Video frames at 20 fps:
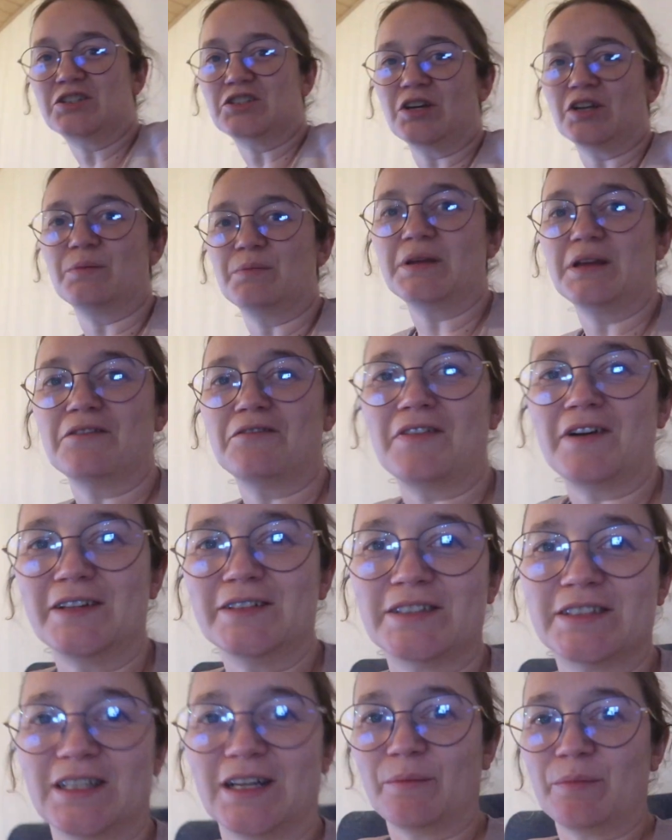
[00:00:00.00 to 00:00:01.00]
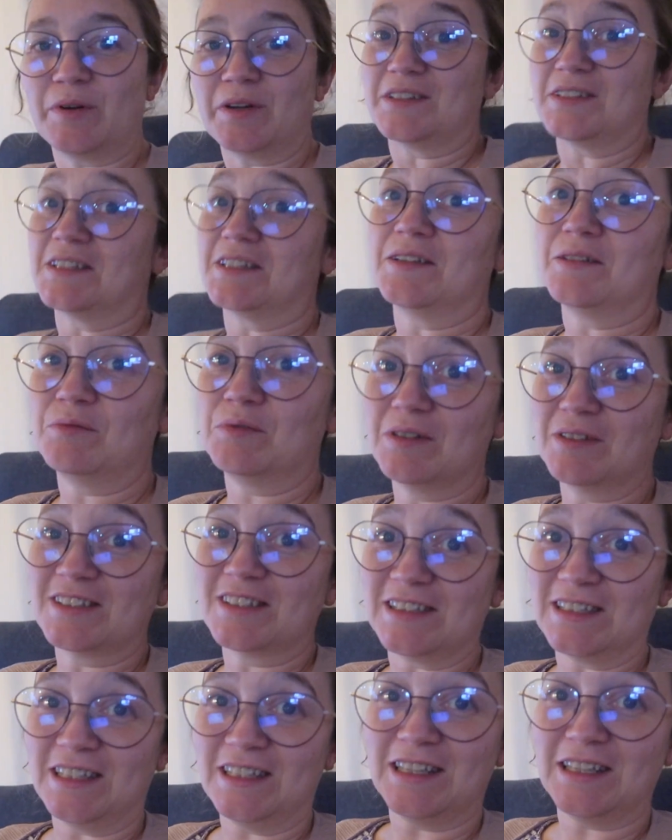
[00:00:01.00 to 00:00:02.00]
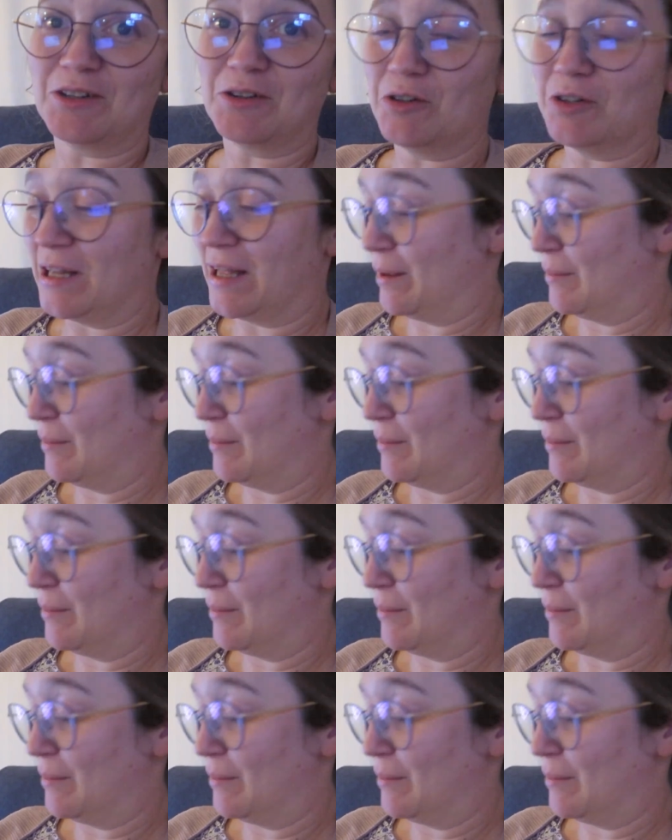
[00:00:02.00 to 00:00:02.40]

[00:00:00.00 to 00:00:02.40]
it's going to be a five star, but we'll see. It could